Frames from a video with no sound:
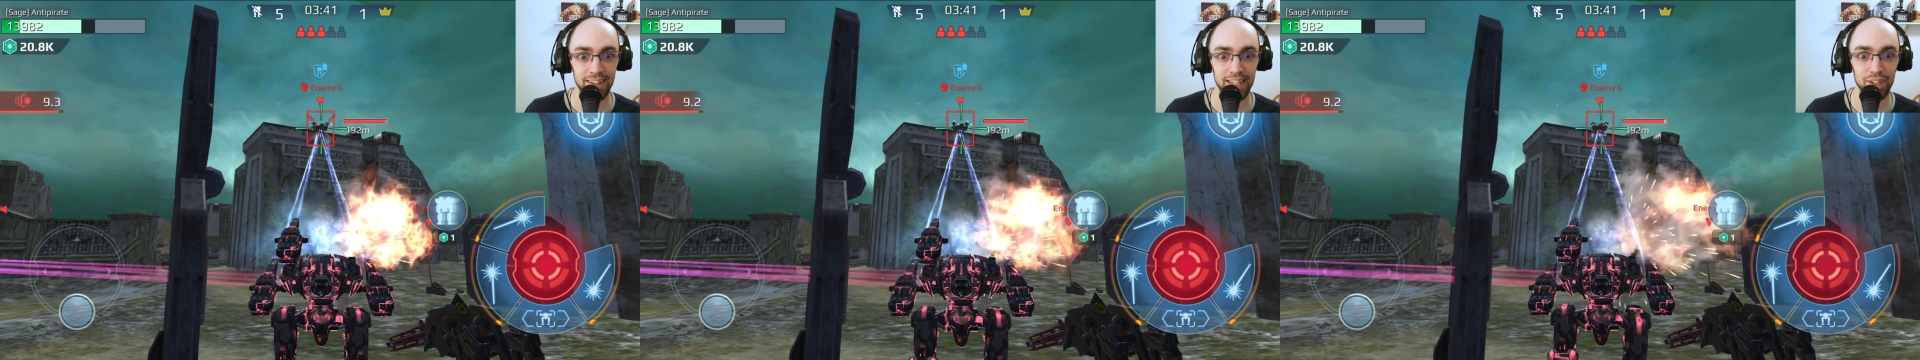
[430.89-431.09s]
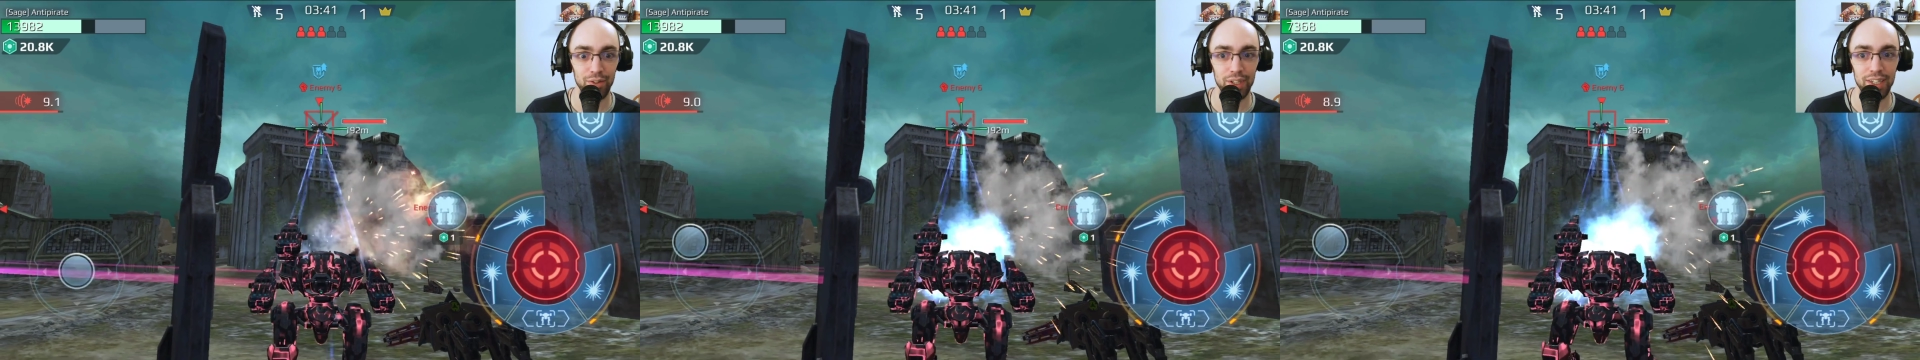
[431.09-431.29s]

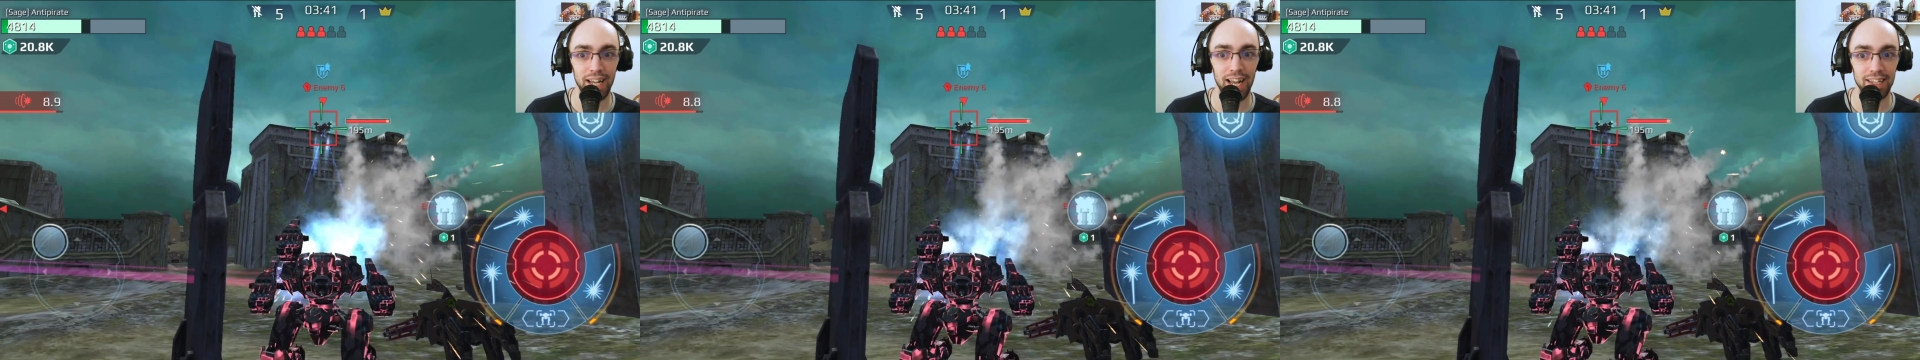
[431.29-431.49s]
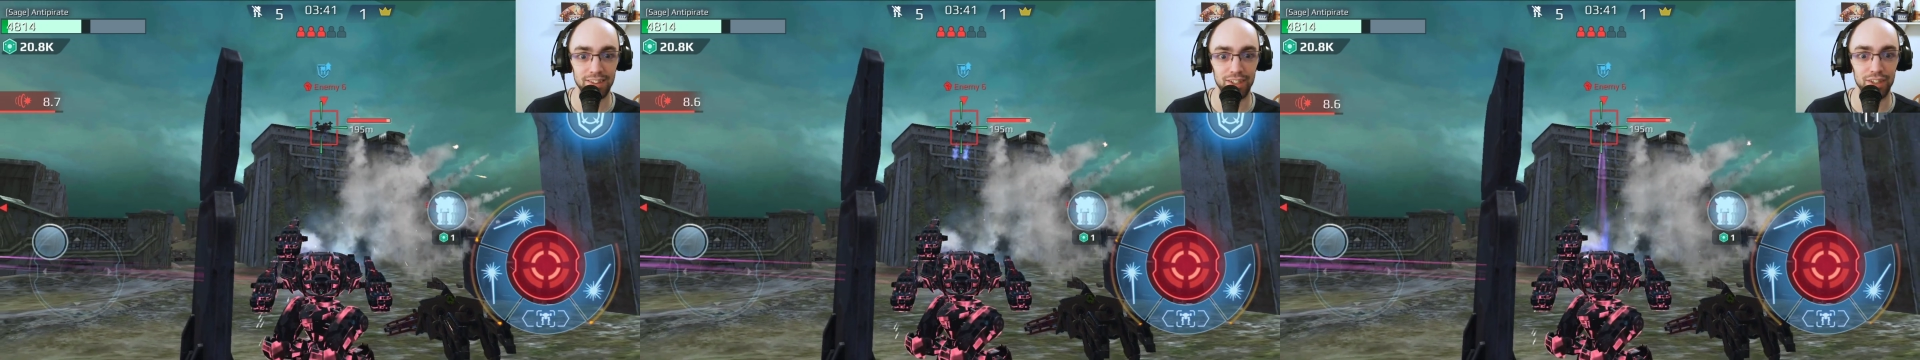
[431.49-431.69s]
then you need to
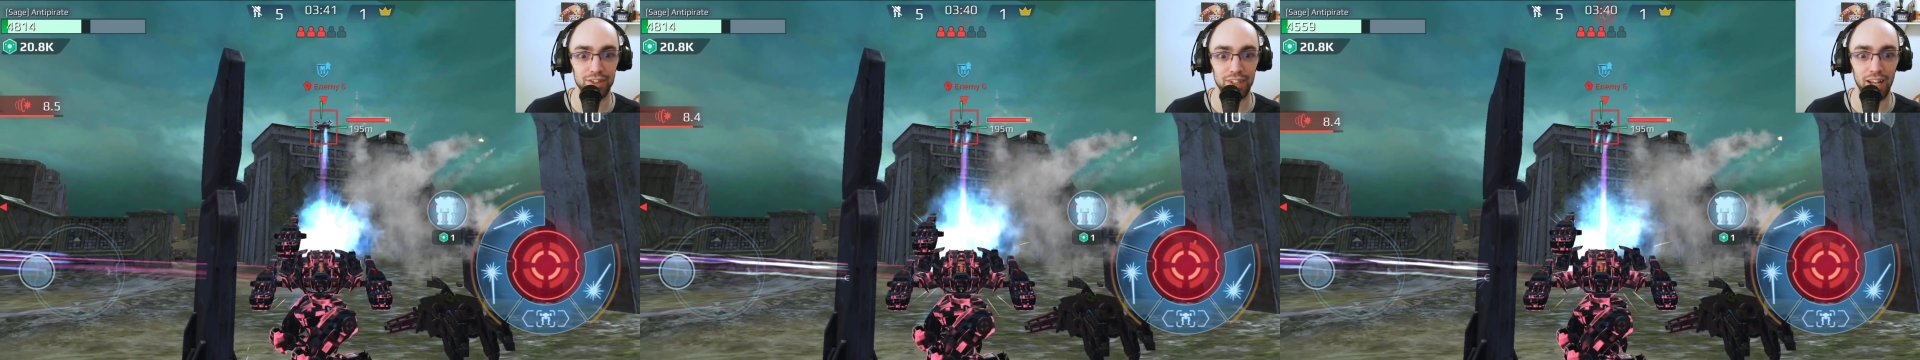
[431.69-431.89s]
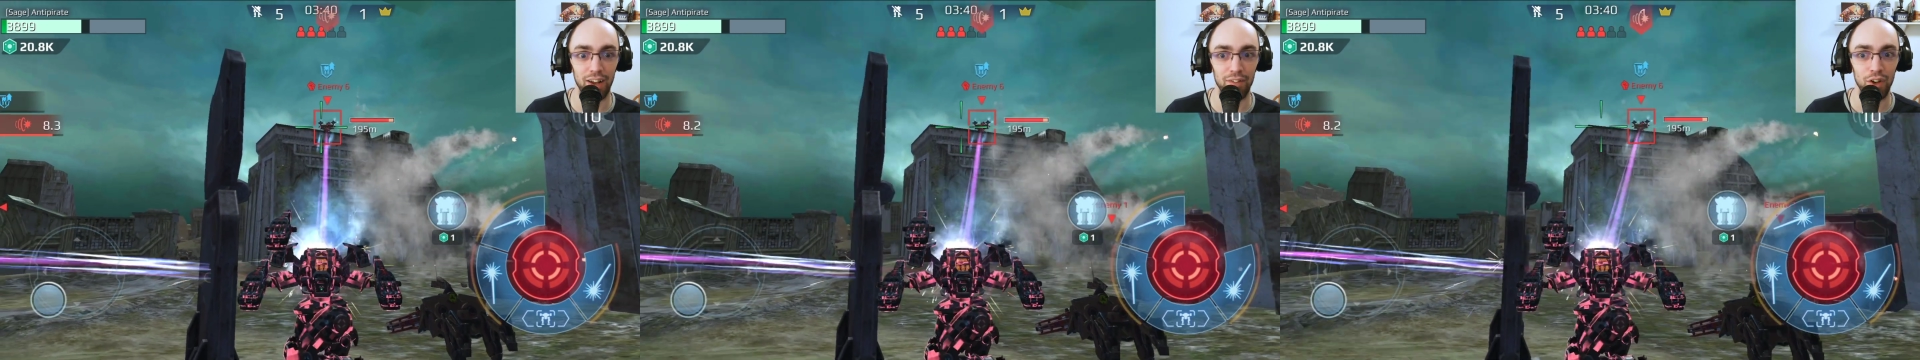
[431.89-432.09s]
ask
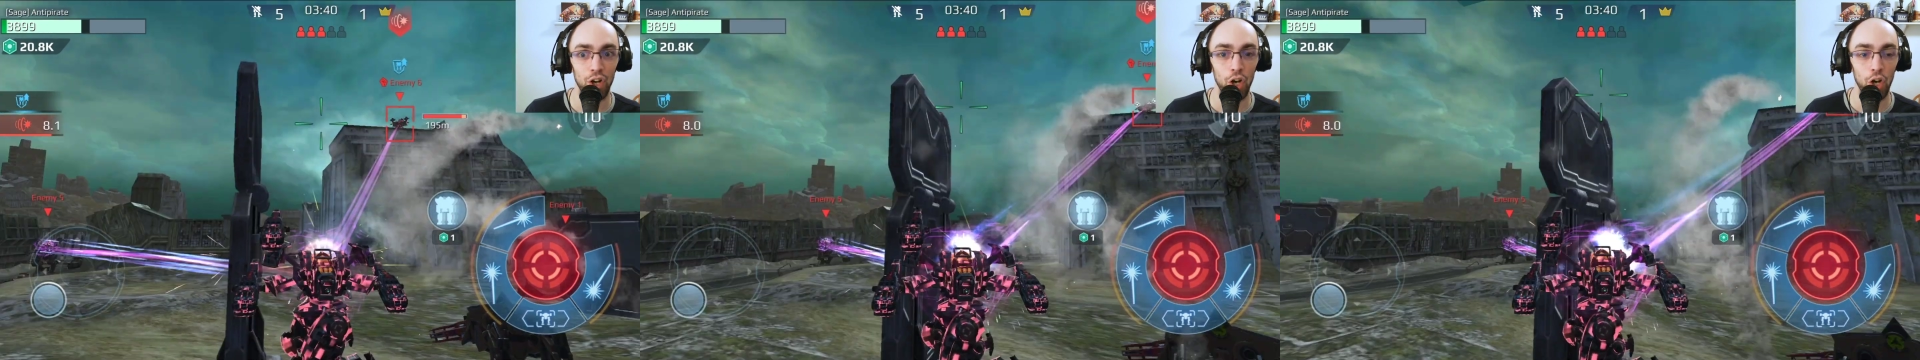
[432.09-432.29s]
yourself,